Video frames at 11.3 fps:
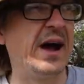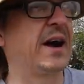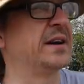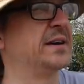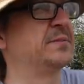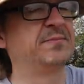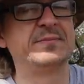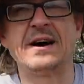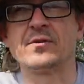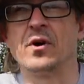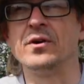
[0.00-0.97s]

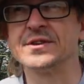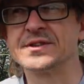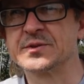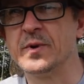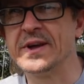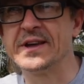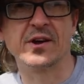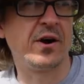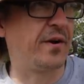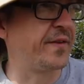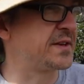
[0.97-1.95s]
I've got a load of sweet
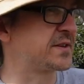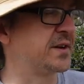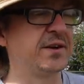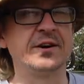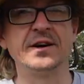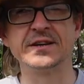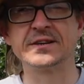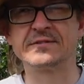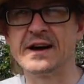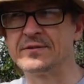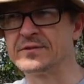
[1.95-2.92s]
corn that's going to go in the
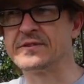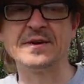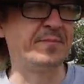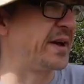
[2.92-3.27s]
ground, green